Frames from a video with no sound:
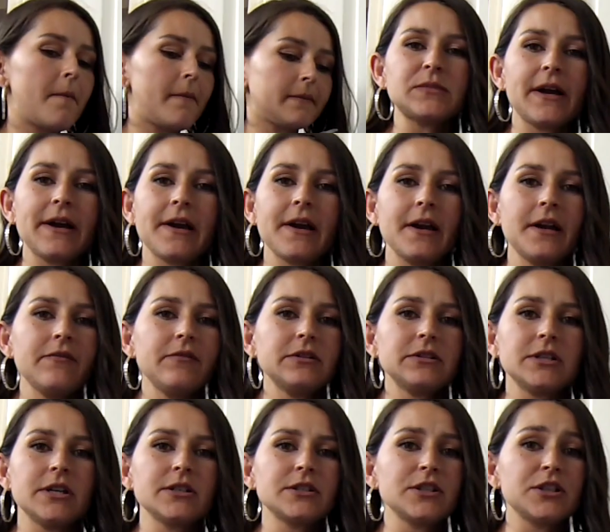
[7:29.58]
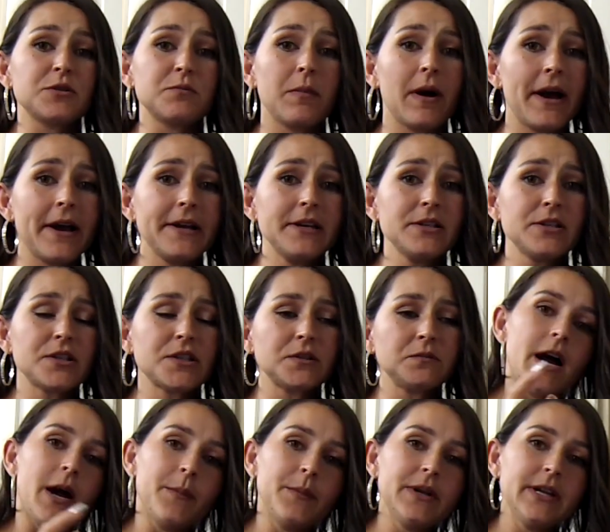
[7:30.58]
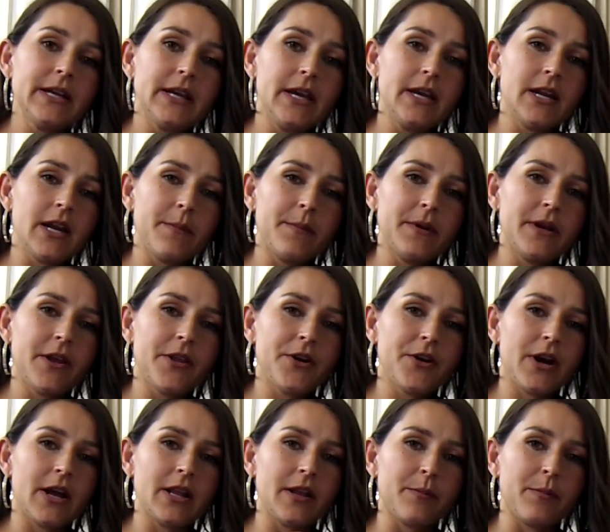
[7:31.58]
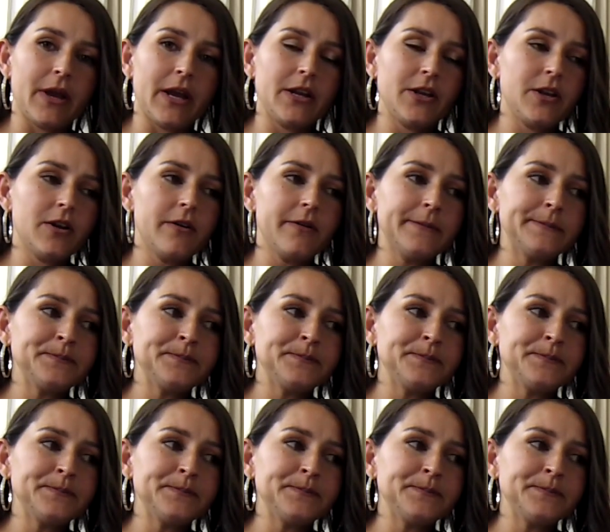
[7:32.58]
I can't even taste the spice. I'm going to heat up another jalapeno.